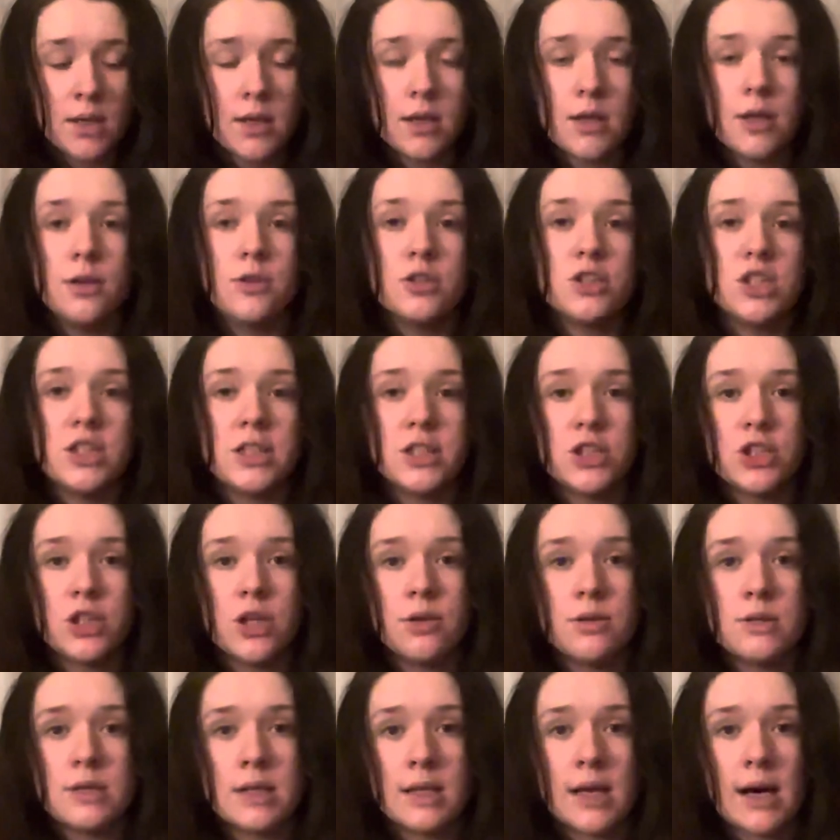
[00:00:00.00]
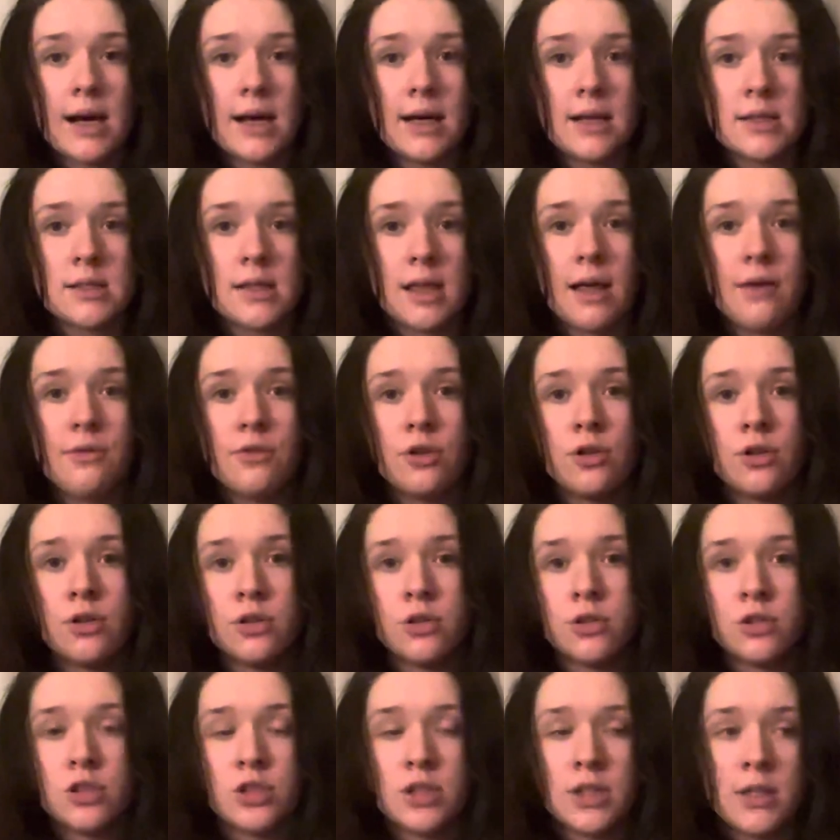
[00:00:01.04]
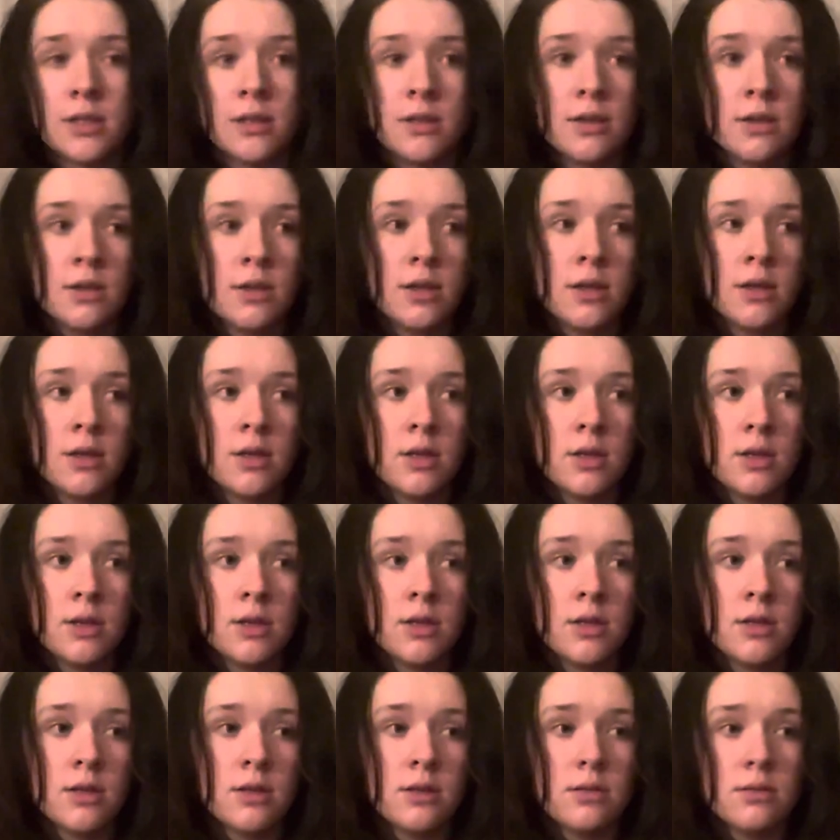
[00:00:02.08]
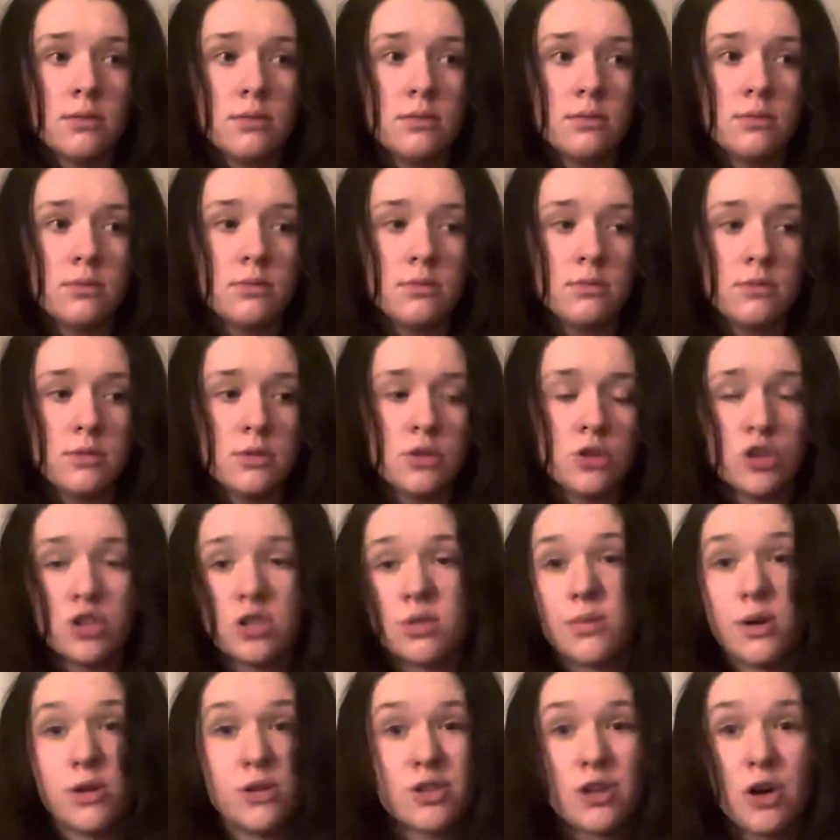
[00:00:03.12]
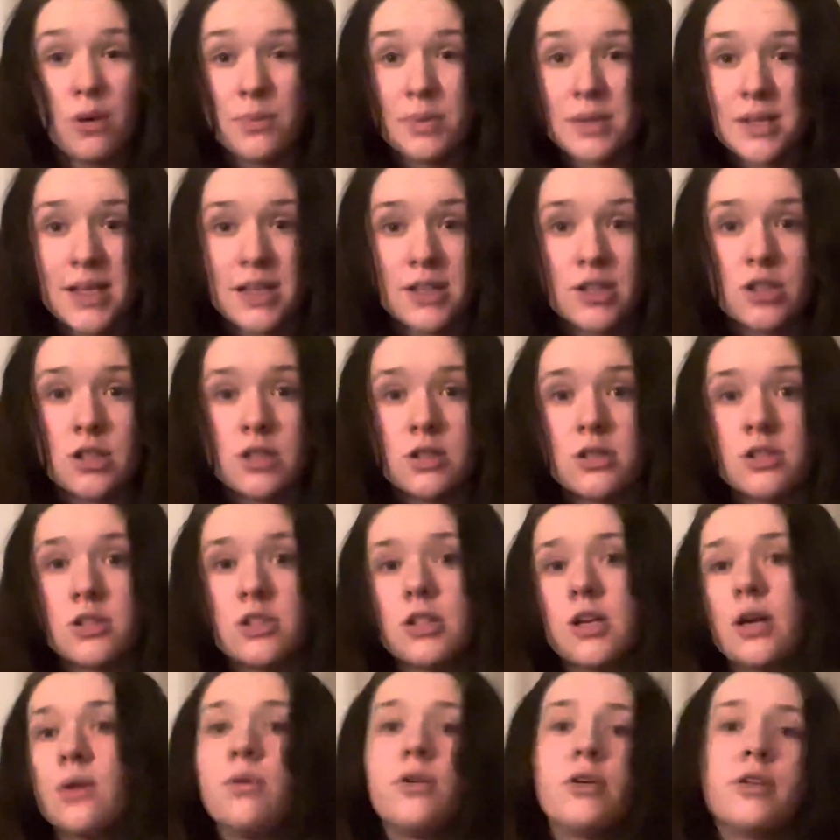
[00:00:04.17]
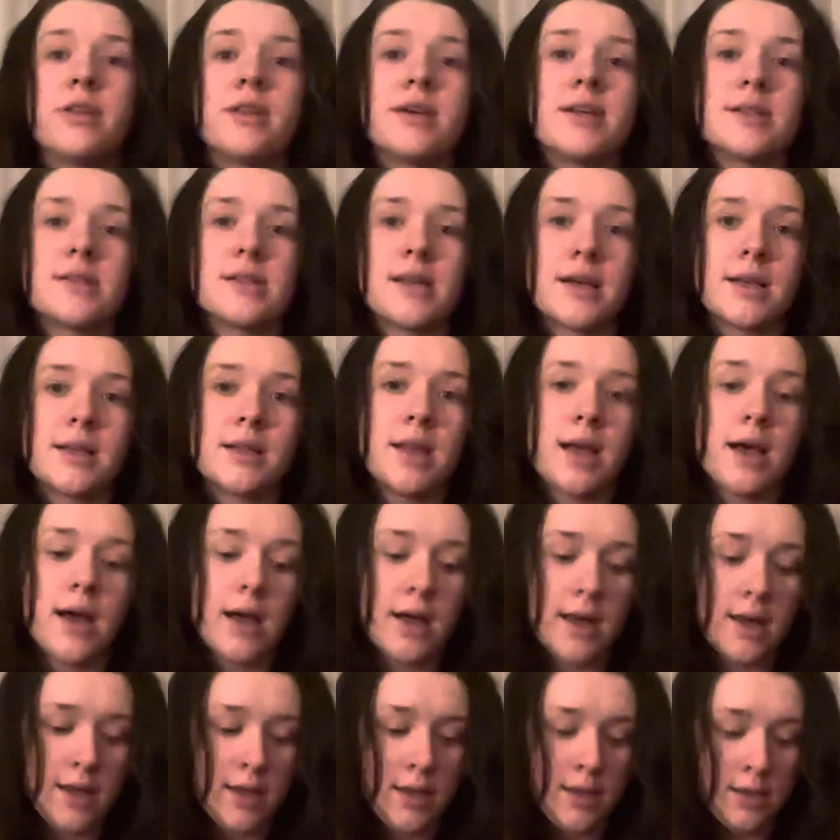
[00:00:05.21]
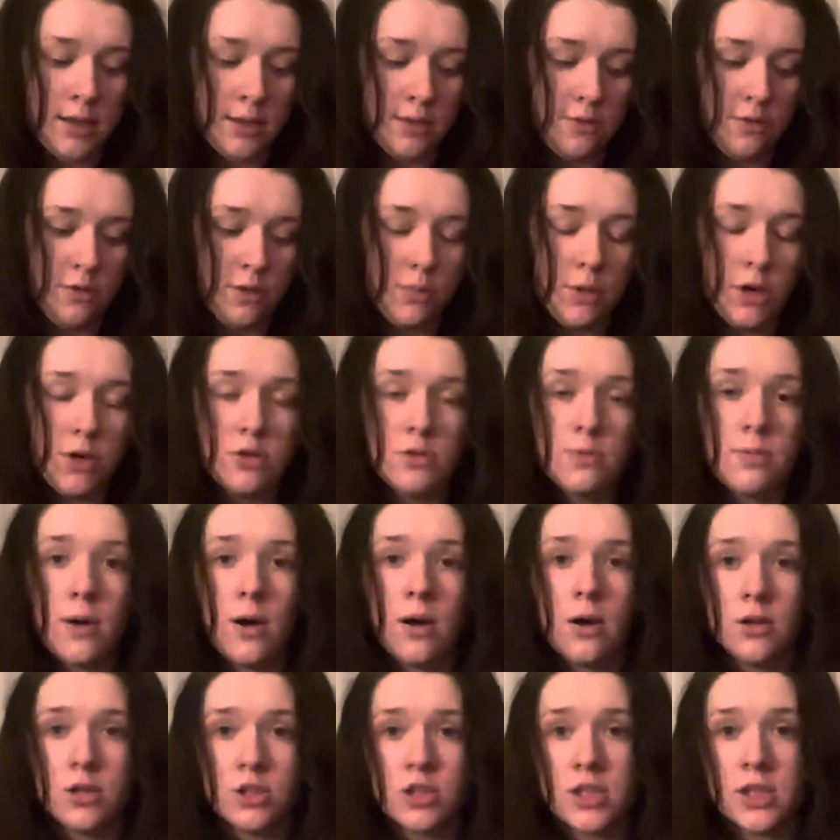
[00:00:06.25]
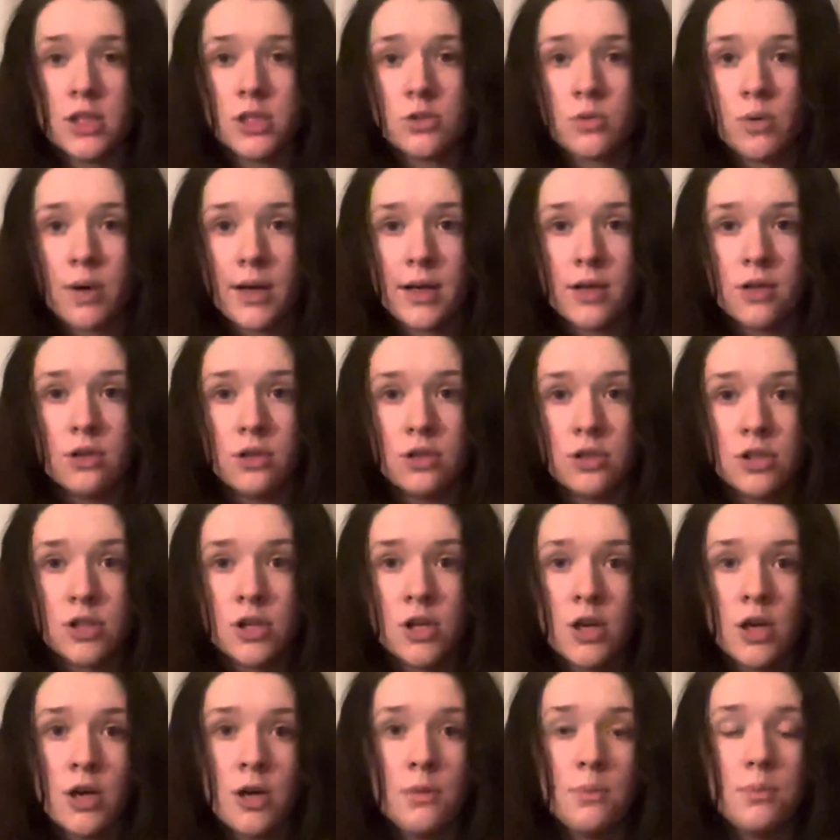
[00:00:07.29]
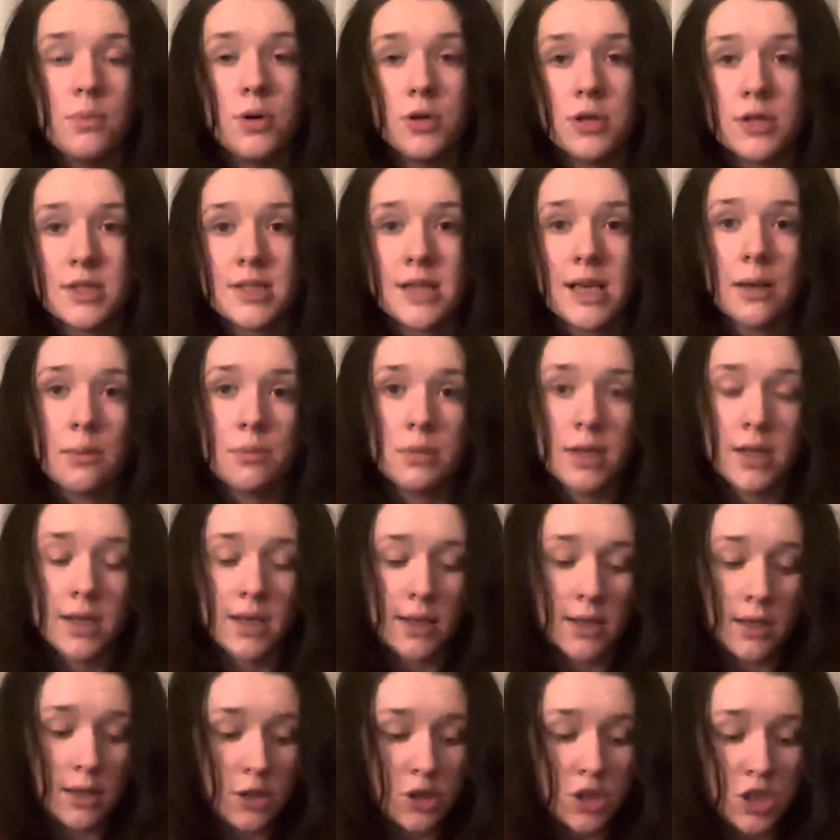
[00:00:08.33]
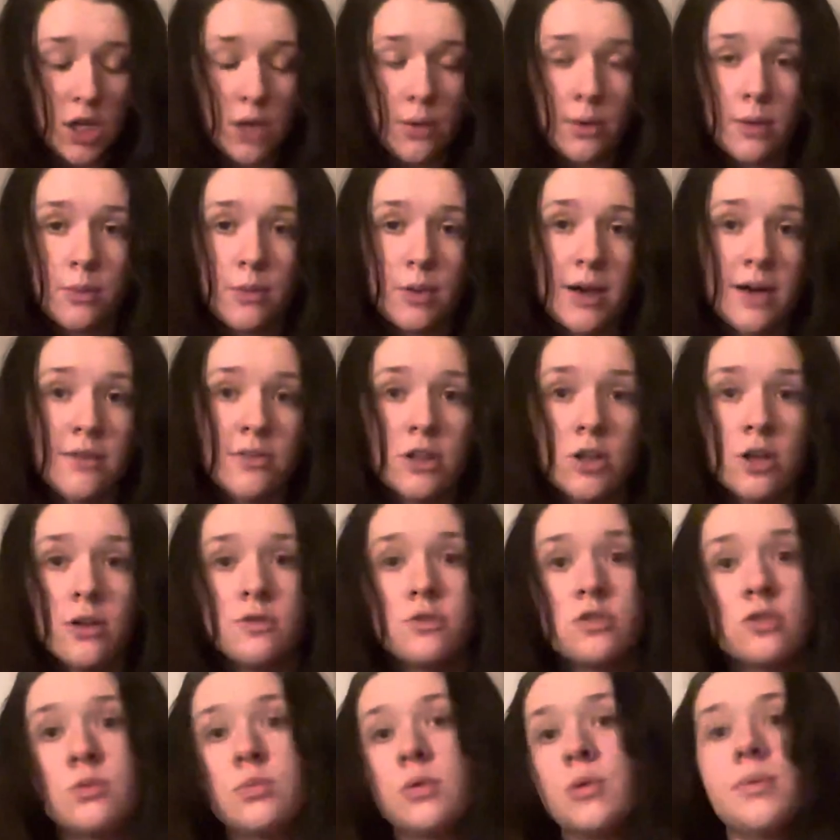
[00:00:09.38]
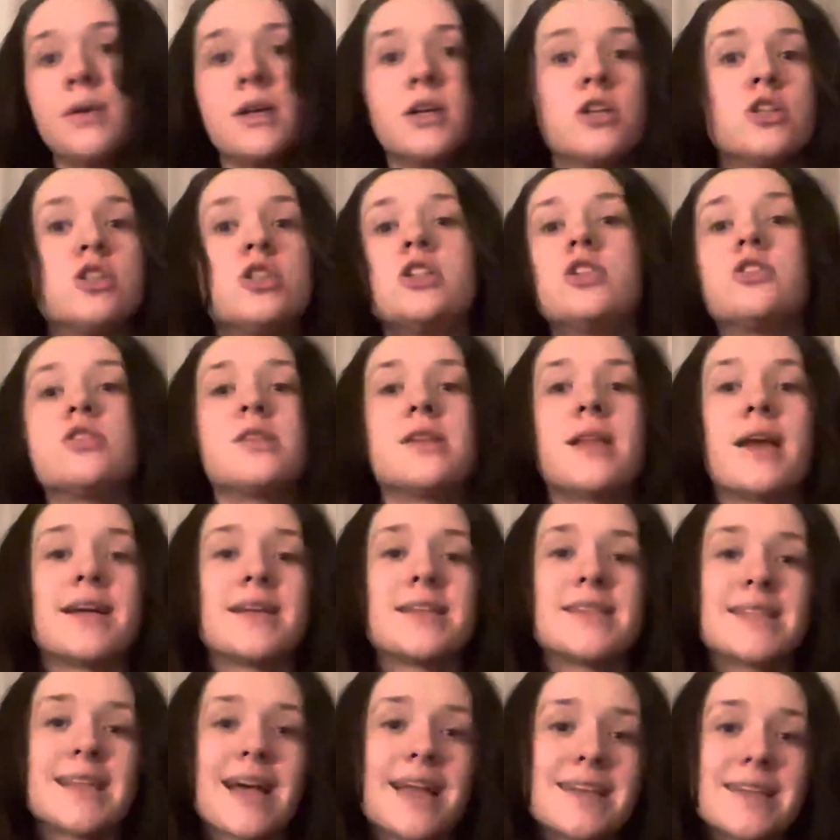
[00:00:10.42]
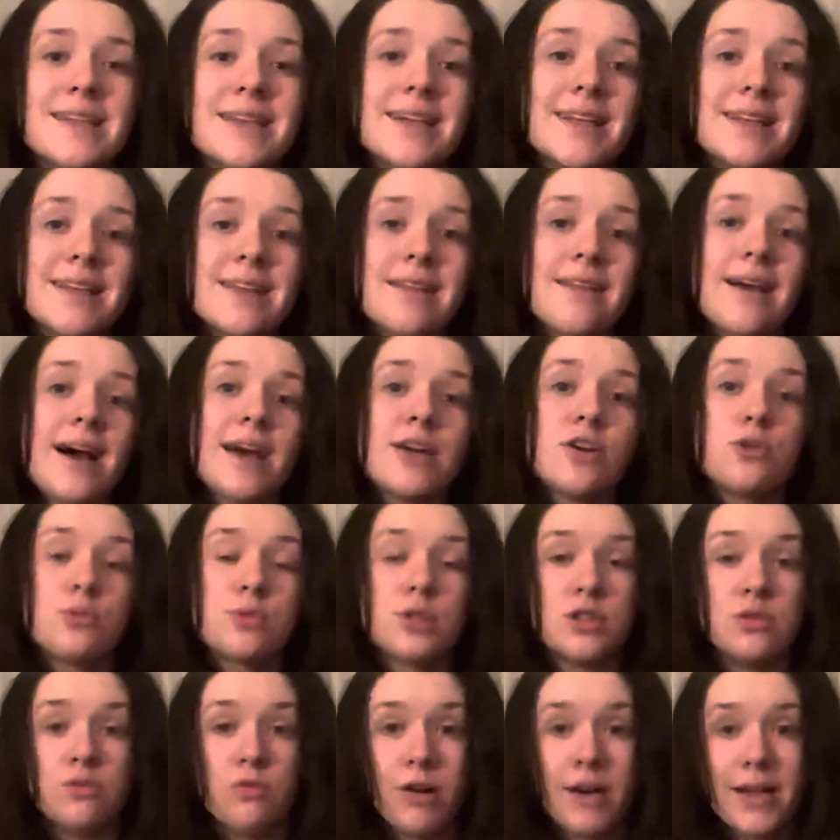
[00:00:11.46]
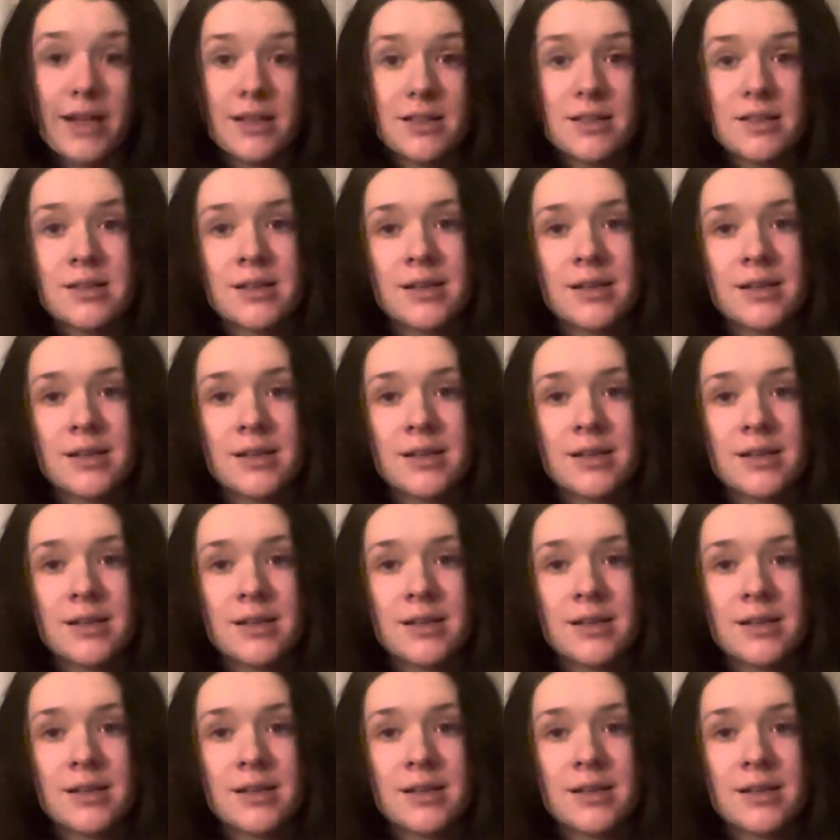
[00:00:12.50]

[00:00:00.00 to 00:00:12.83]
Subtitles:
You know, she shows at the highest level. She does the most competitions, you know, all things like that. And for the most part, she is quite good. But same thing, showing, we have a lot of trouble because she doesn't like standing in the lineup. She rears.